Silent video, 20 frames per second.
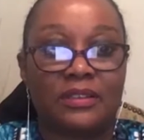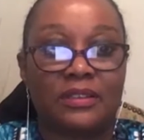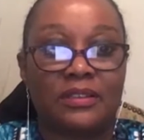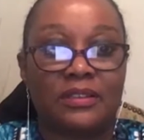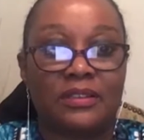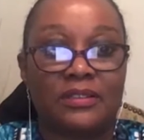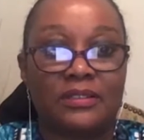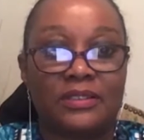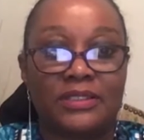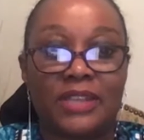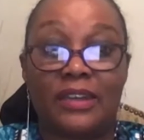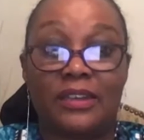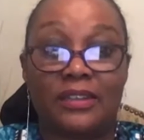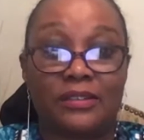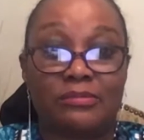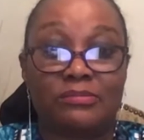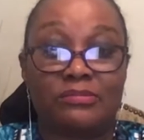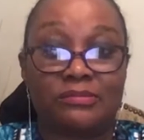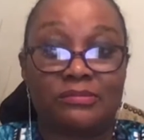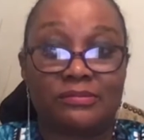
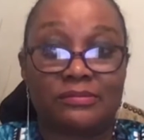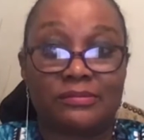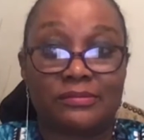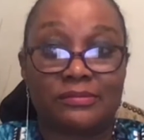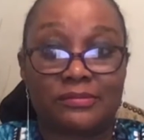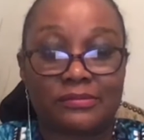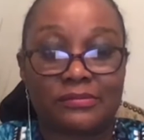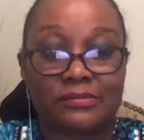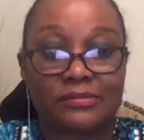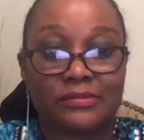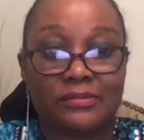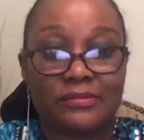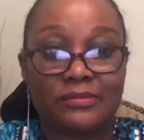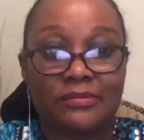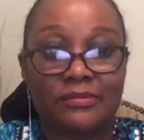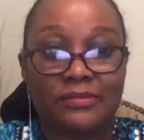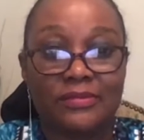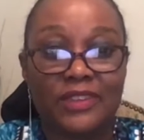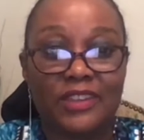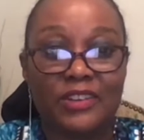Jacob,
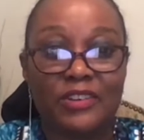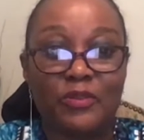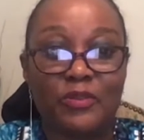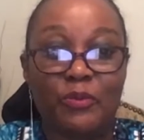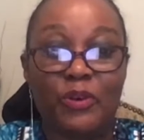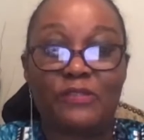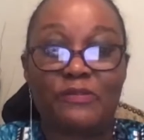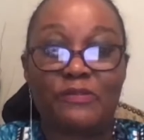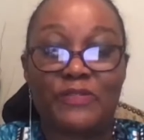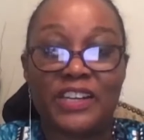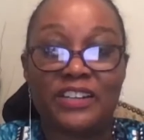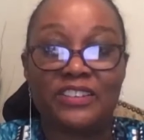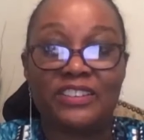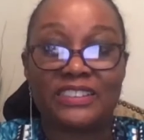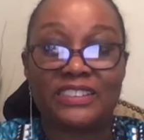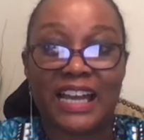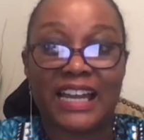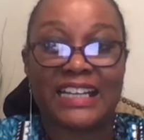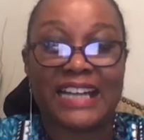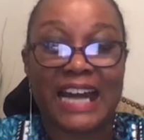what feels
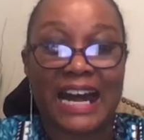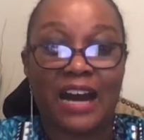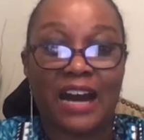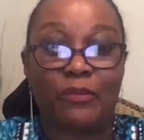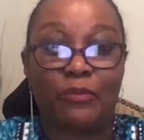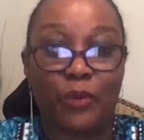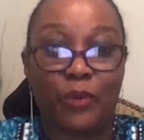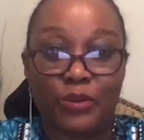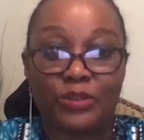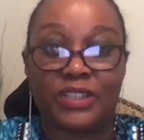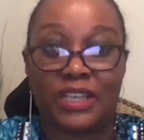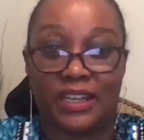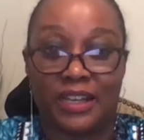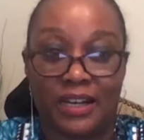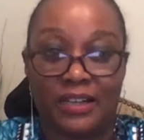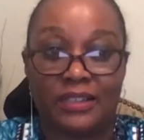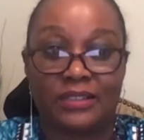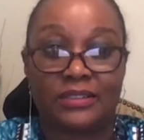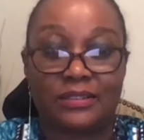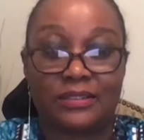like God wounding
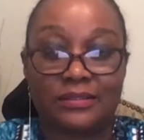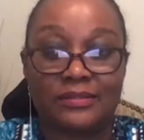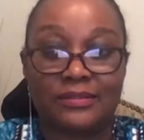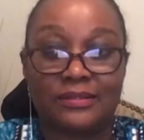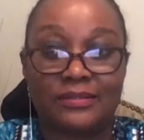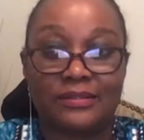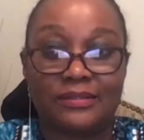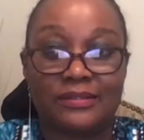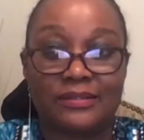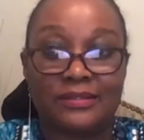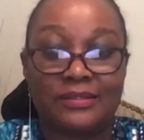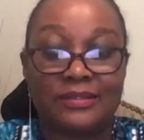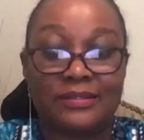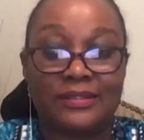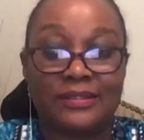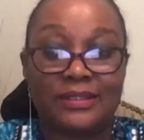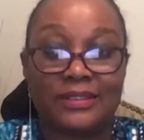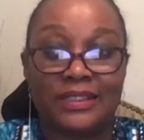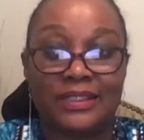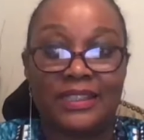us
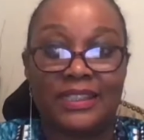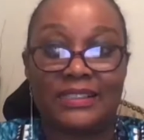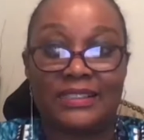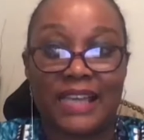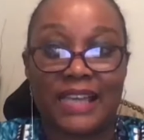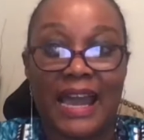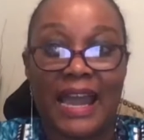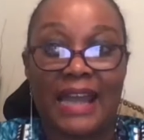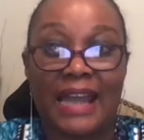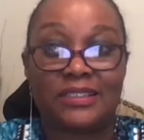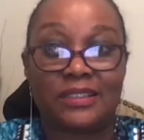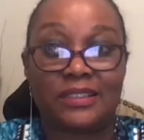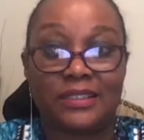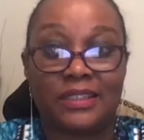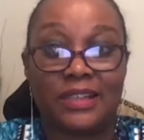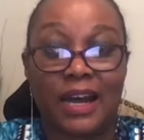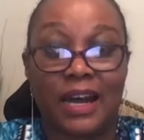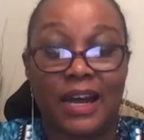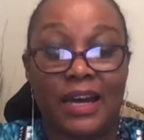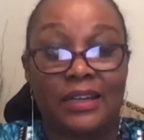is actually
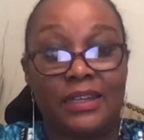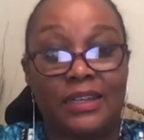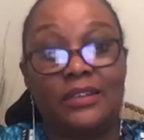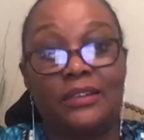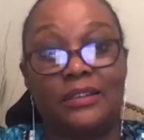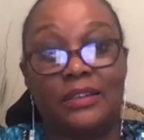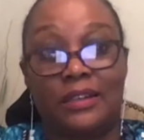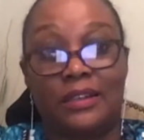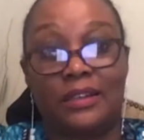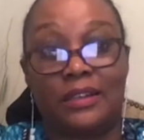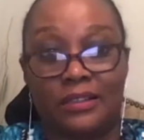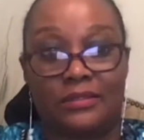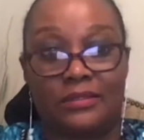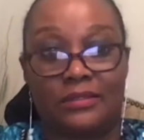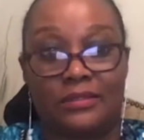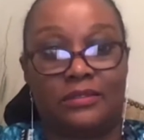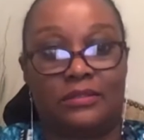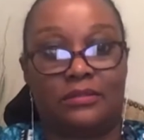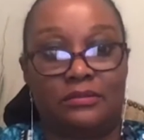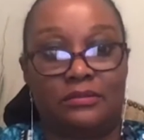God healing us,